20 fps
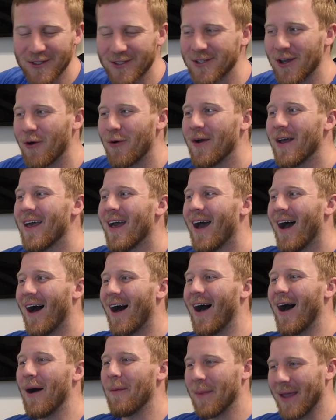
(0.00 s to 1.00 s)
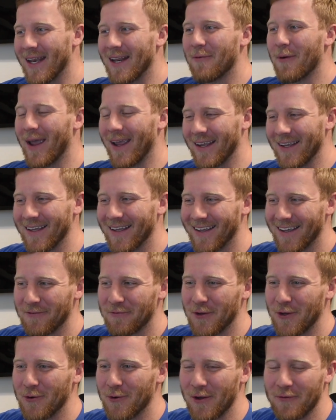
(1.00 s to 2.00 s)
So anyway,
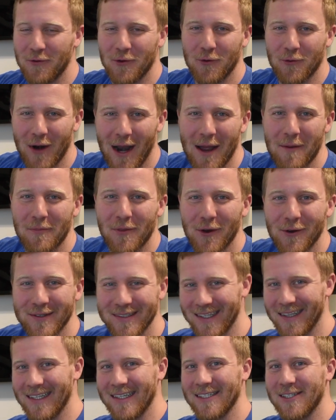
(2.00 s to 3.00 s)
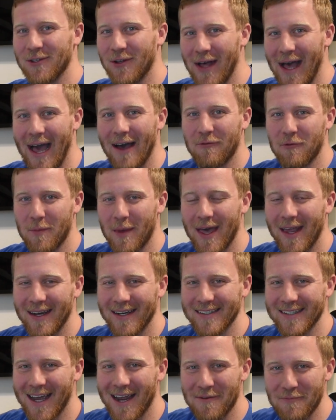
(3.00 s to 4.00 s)
if you grab those, at least you'll have them ahead
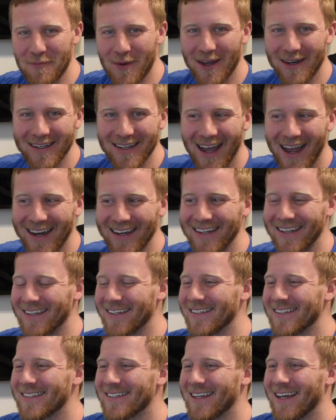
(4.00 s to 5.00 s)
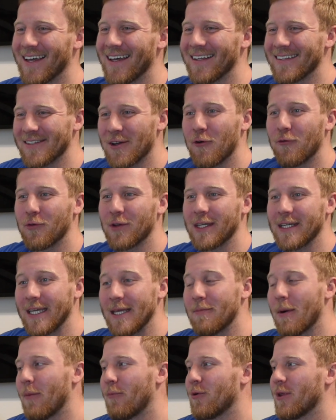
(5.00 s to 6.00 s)
of time, but idea is to hopefully
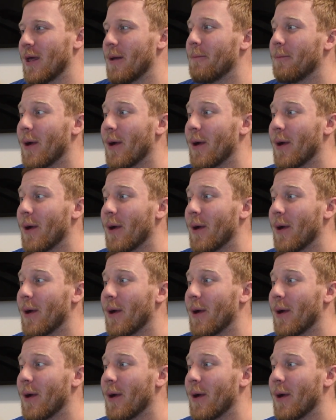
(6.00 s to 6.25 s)
keep up with it.